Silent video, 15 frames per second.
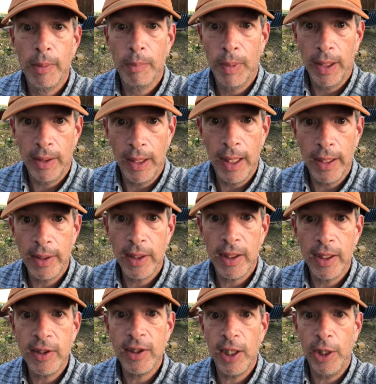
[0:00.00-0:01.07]
but then
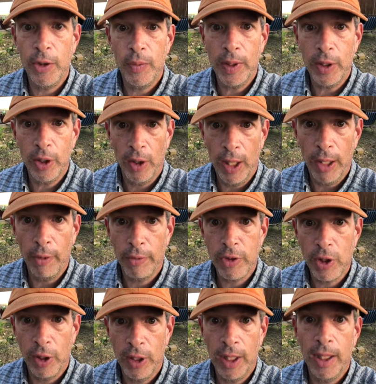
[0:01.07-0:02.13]
continuing your
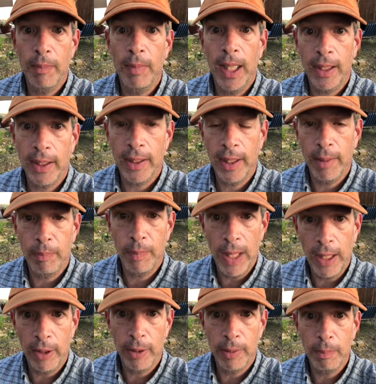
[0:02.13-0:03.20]
journey and making it
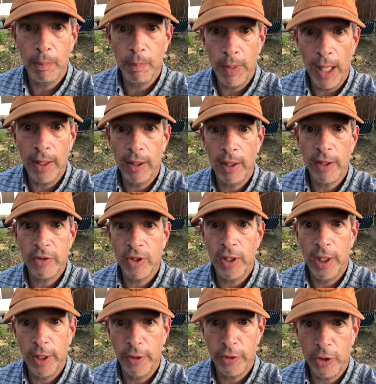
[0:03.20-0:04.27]
better and better as the
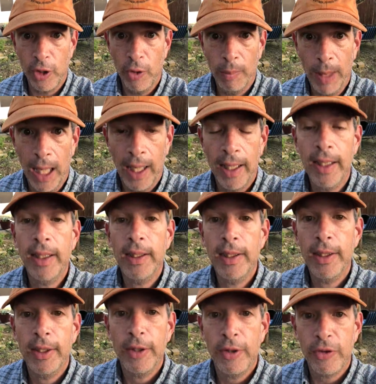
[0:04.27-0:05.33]
years go by.
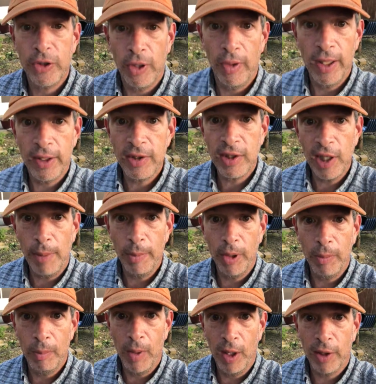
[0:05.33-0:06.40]
So this
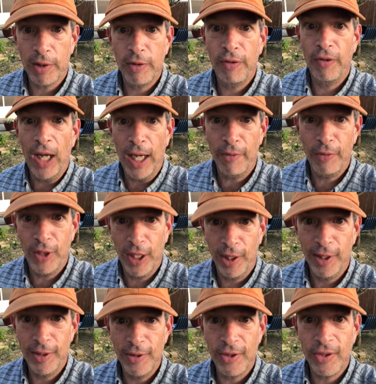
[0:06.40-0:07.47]
summer marked 5
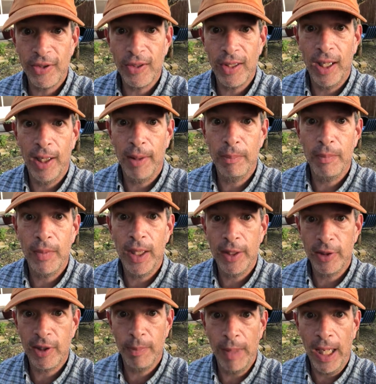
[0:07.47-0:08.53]
years
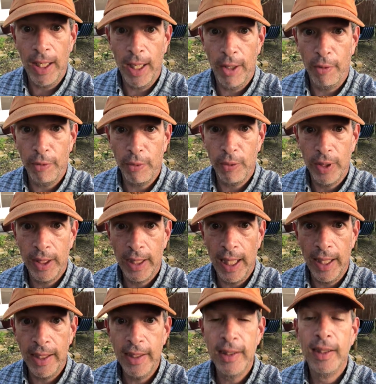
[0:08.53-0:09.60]
into my health
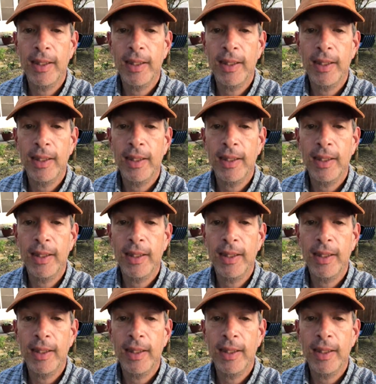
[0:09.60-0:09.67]
regain.